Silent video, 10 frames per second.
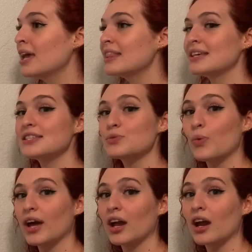This is
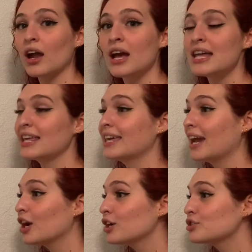where the
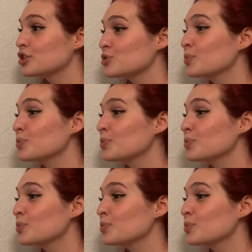characters